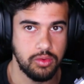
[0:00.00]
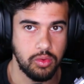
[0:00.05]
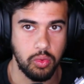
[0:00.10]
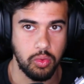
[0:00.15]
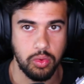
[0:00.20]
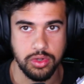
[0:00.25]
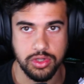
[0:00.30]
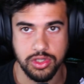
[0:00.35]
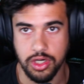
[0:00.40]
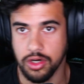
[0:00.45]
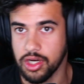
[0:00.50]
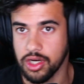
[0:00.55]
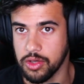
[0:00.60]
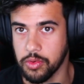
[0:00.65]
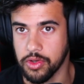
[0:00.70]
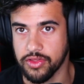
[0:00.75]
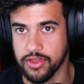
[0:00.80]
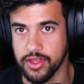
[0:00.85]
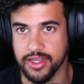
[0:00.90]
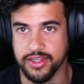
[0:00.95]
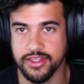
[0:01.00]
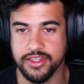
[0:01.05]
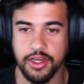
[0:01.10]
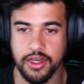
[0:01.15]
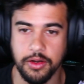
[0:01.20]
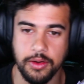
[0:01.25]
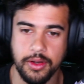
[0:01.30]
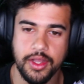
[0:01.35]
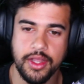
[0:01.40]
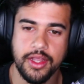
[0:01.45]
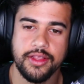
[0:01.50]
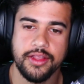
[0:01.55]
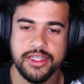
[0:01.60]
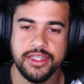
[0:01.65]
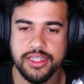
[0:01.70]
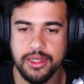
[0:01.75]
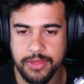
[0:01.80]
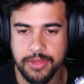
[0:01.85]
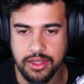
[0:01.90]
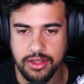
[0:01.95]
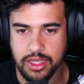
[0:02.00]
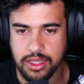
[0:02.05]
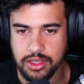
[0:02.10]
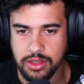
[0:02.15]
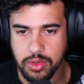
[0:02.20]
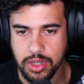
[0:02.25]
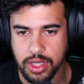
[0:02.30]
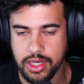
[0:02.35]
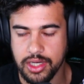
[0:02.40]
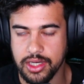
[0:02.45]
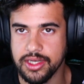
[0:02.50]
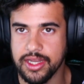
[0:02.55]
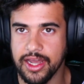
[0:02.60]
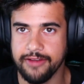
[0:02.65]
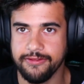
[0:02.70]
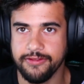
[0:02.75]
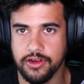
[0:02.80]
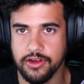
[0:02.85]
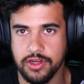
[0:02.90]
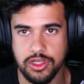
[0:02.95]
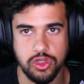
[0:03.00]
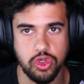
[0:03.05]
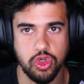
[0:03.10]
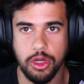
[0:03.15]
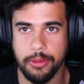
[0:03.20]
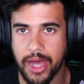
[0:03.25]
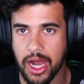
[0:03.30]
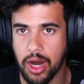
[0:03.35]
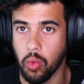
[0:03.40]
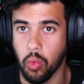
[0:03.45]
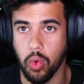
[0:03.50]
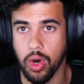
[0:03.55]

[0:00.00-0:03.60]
dirty with this. So that's something that you can definitely do no matter where